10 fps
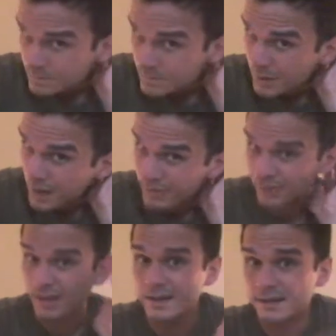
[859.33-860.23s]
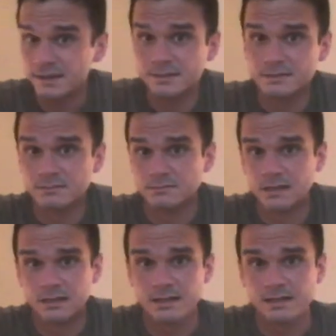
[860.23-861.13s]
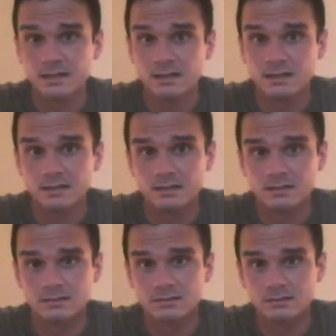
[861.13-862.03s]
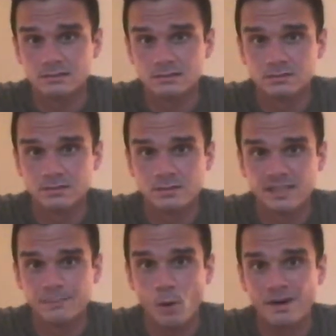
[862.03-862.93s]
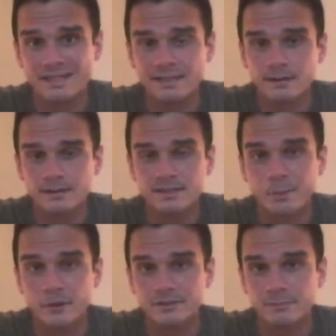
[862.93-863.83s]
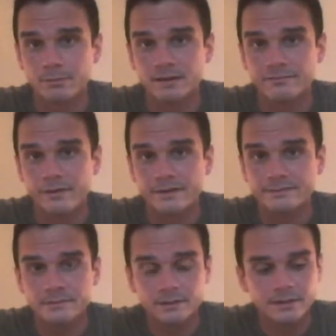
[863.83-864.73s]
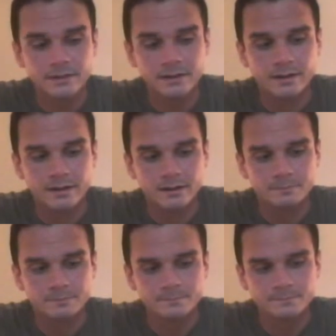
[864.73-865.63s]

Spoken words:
I'm athletic. I like sports. Sports are pretty fun. I